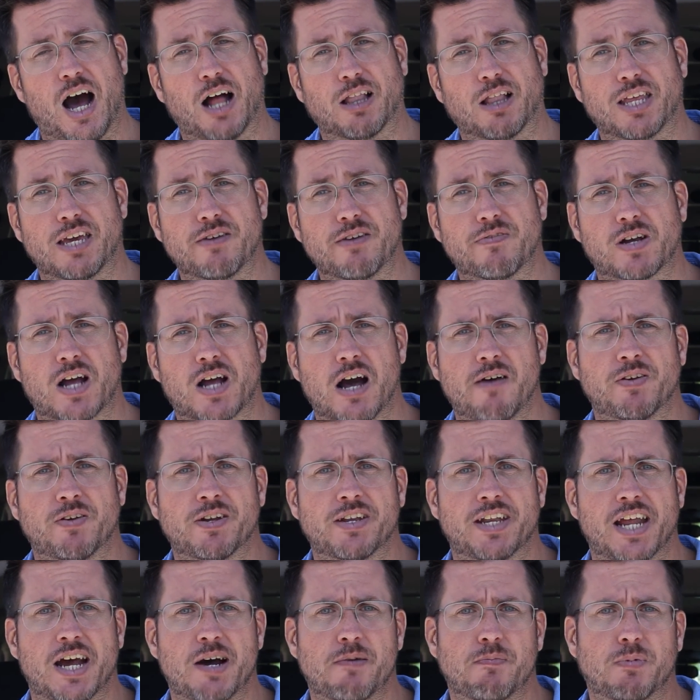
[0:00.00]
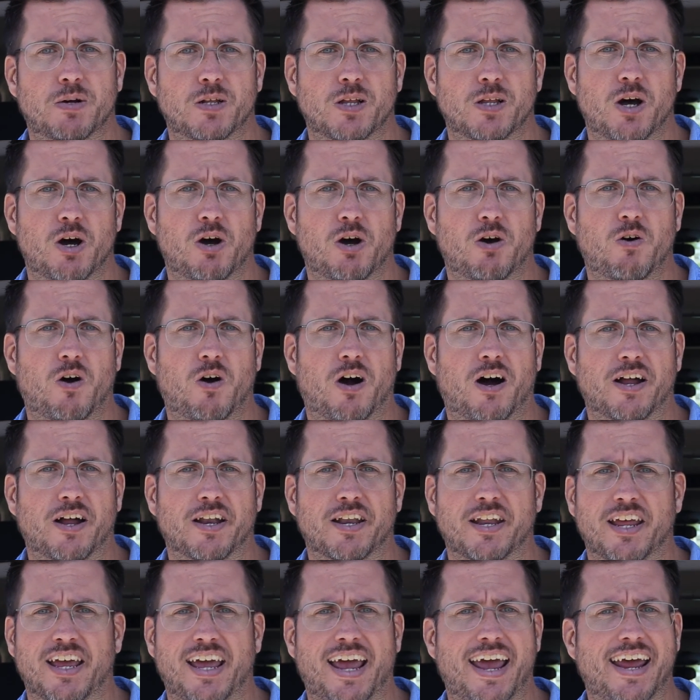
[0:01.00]
Leave a comment down below
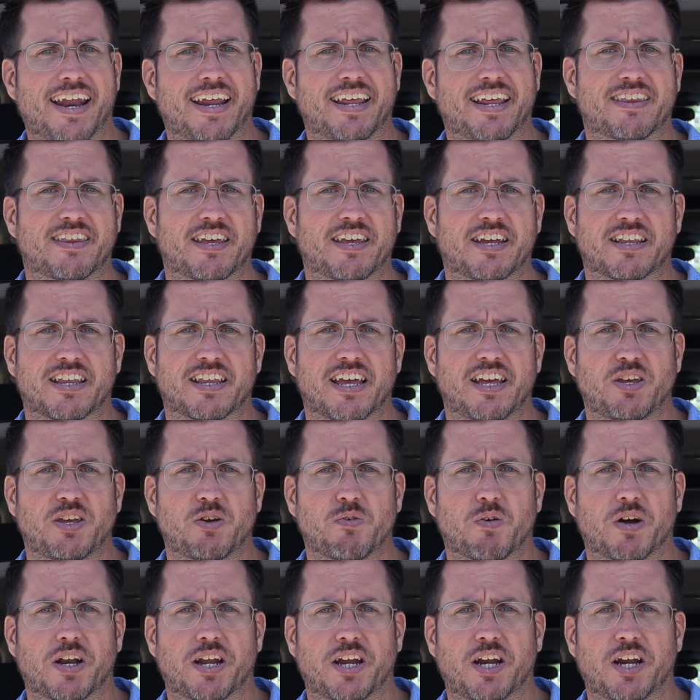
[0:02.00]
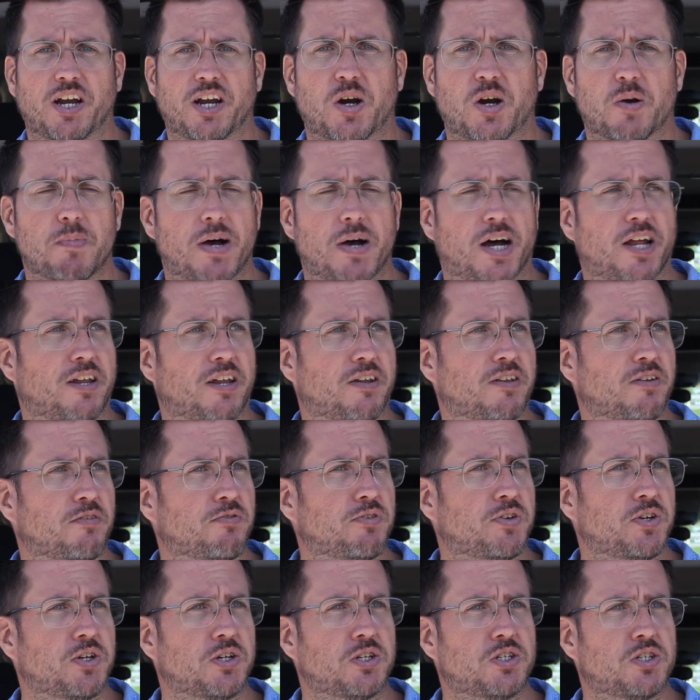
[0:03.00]
on anything that you want to about in the
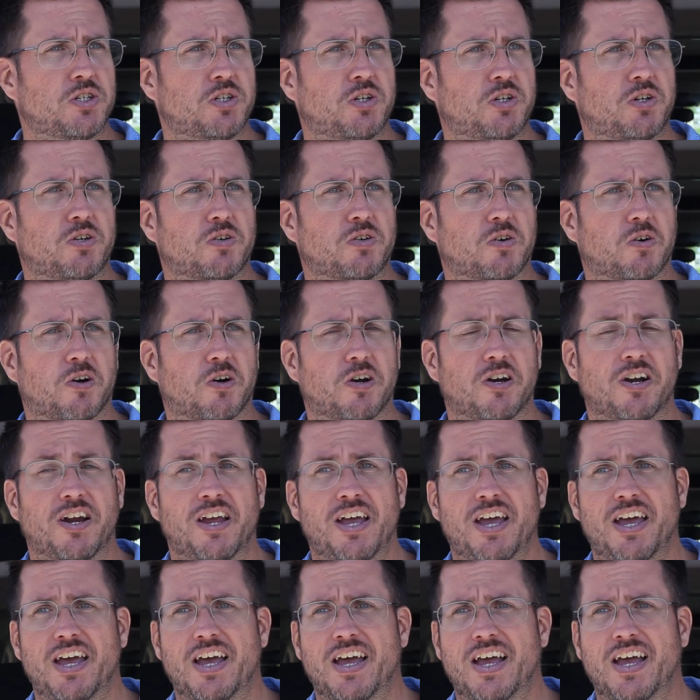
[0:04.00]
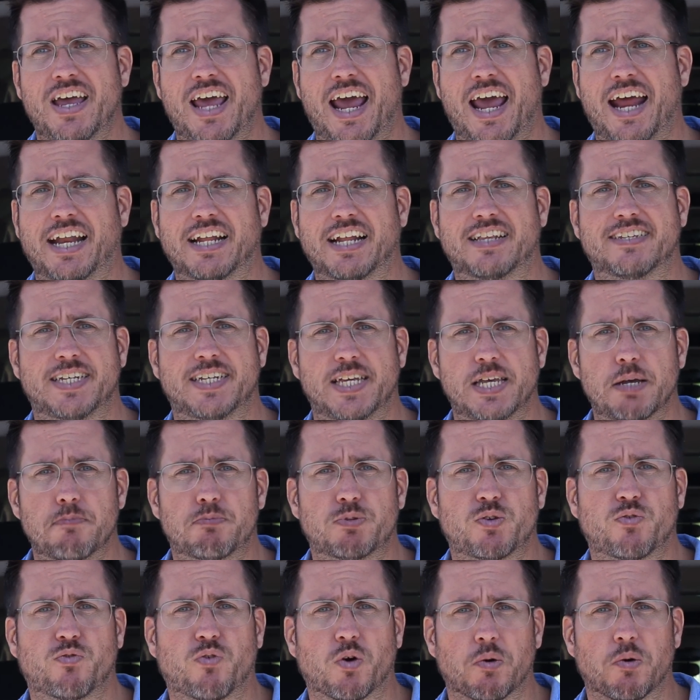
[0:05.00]
future, or any
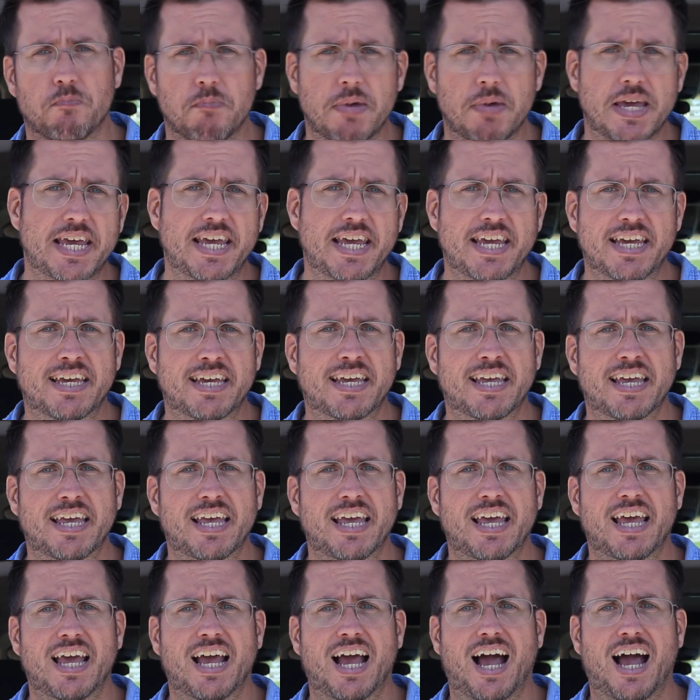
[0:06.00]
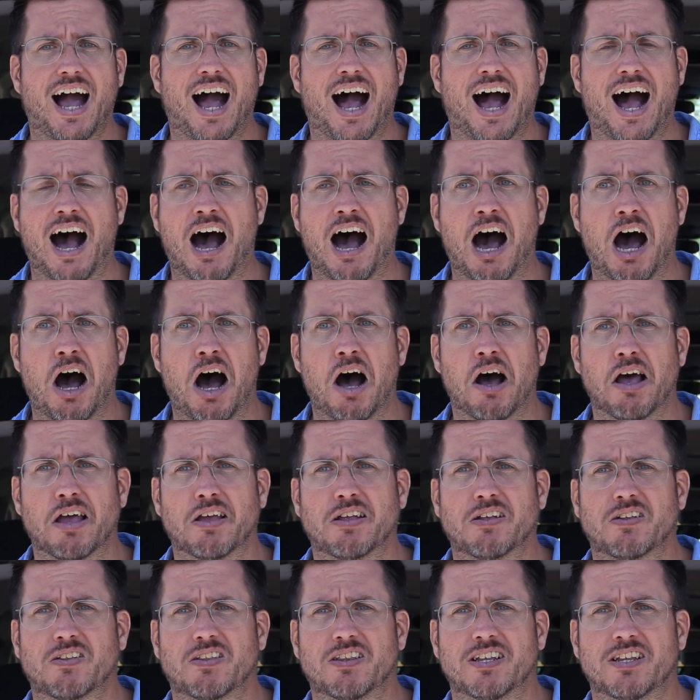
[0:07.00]
tips for me.
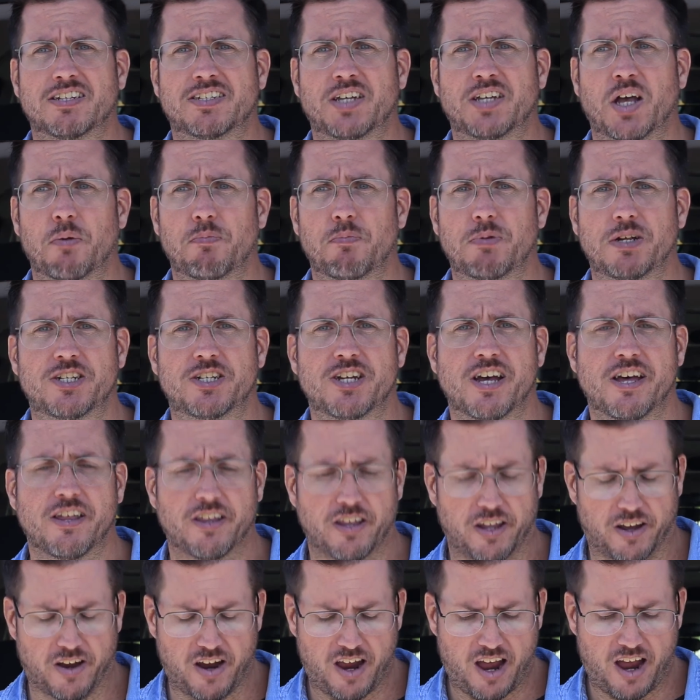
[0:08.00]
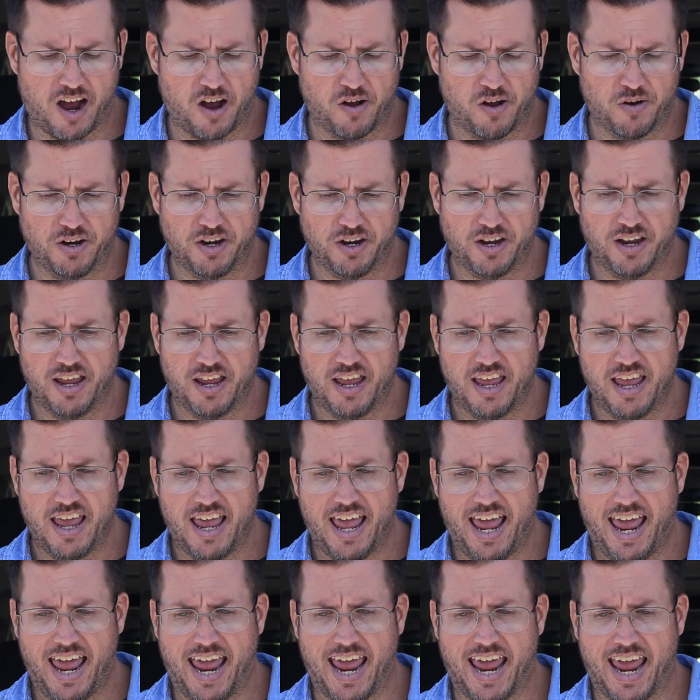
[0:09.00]
Let's help each other out,
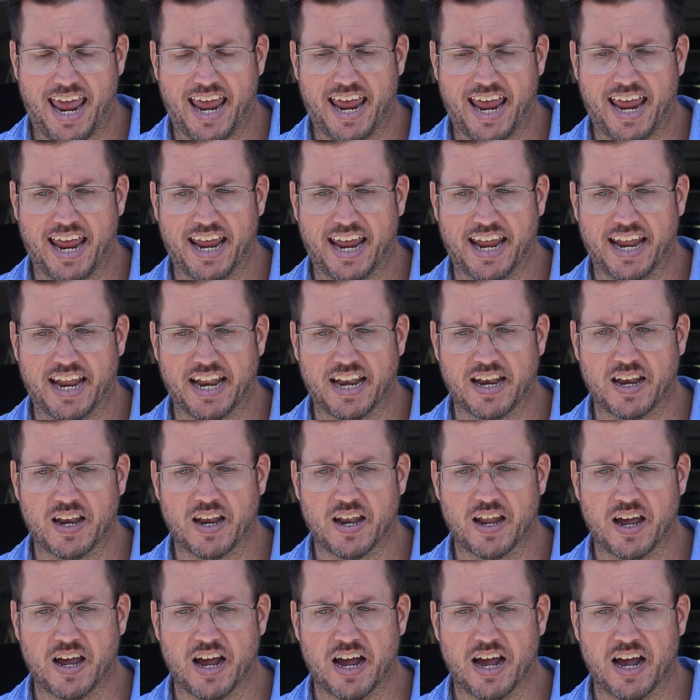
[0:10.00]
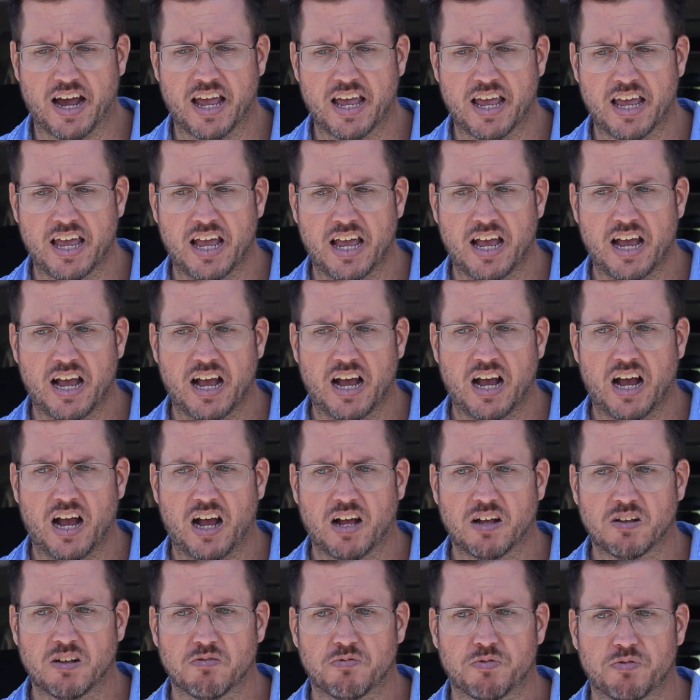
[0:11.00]
and
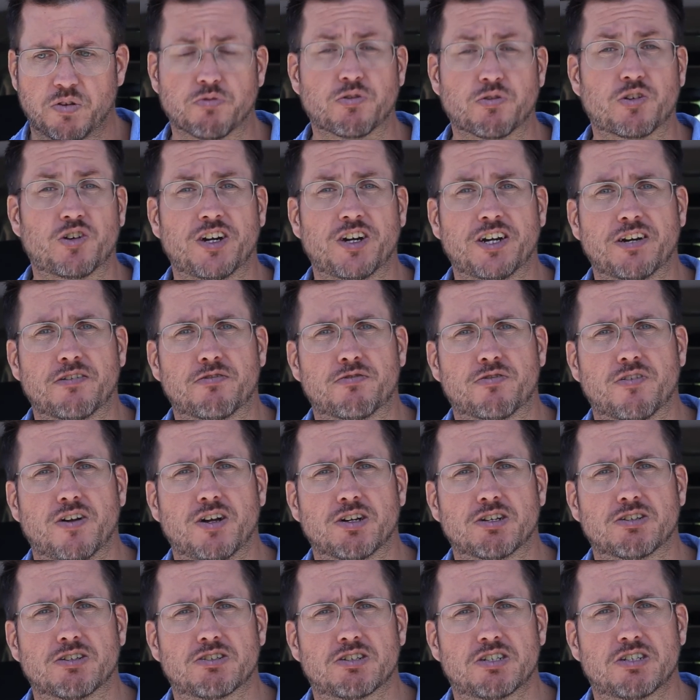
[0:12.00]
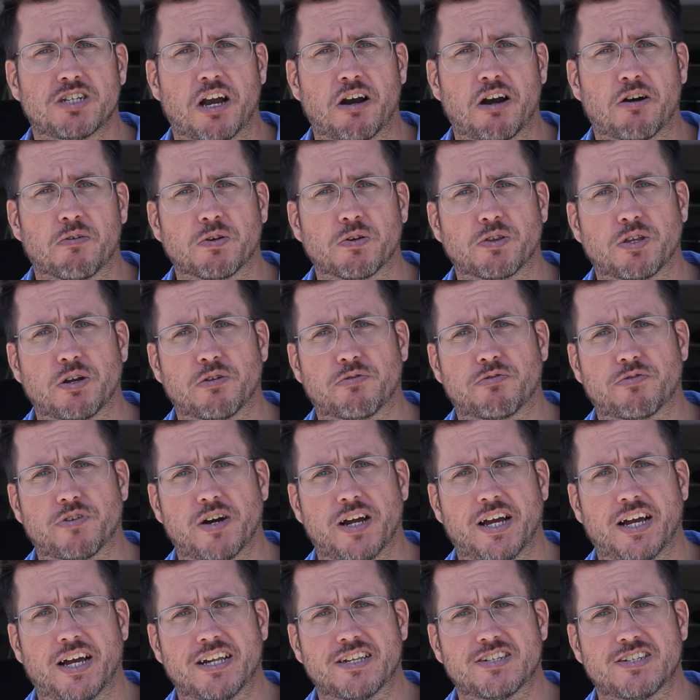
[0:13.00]
feel free to share with your
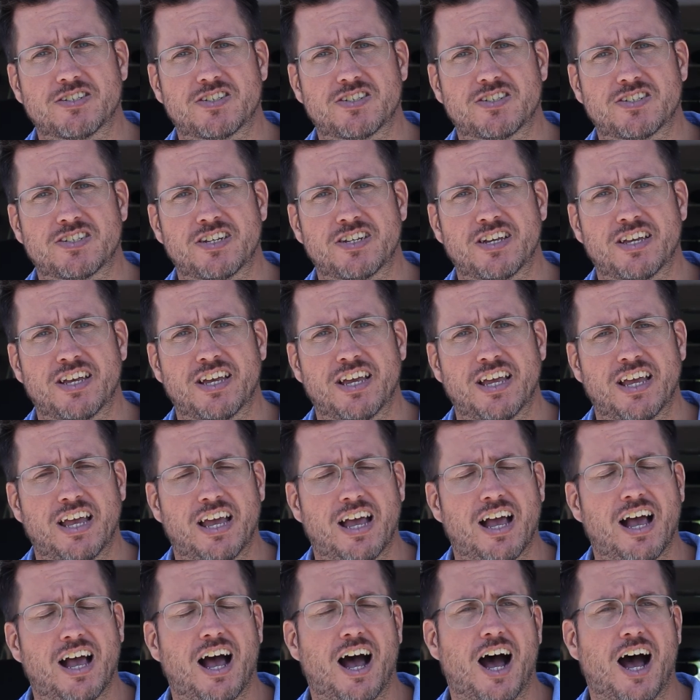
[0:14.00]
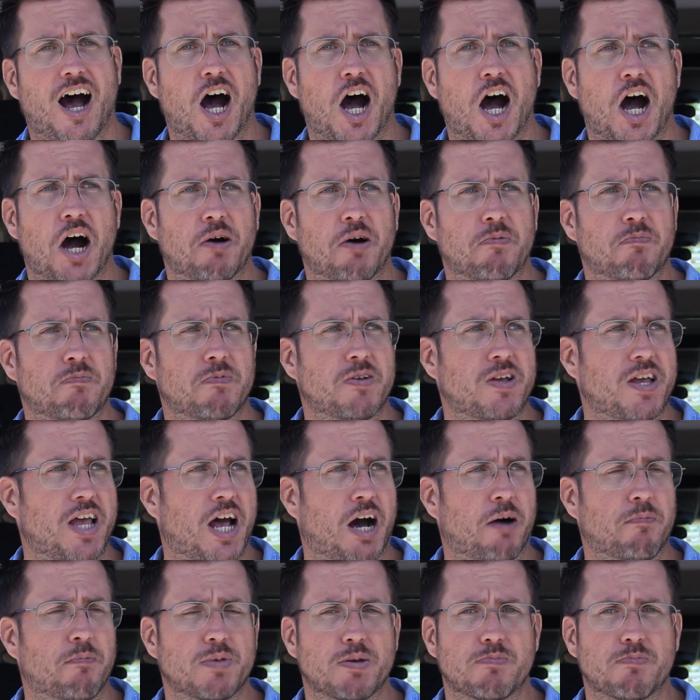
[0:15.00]
friends.
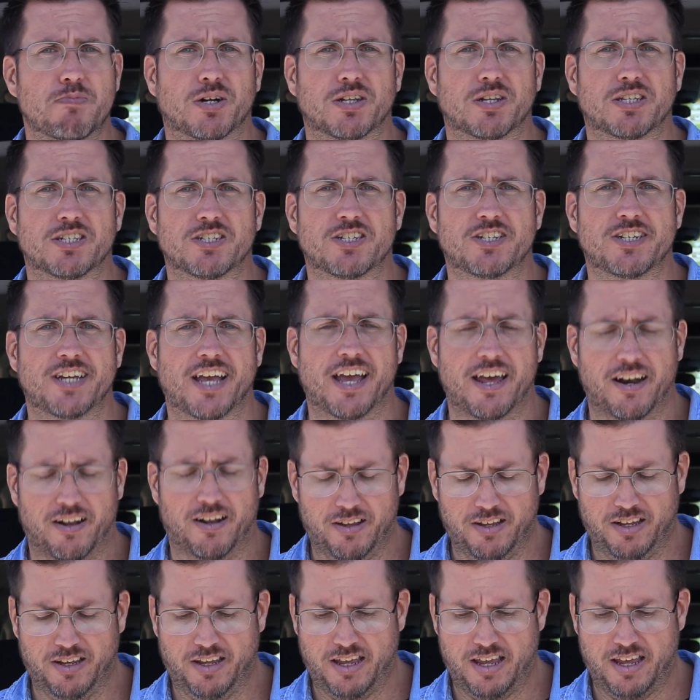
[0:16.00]
Help me build this channel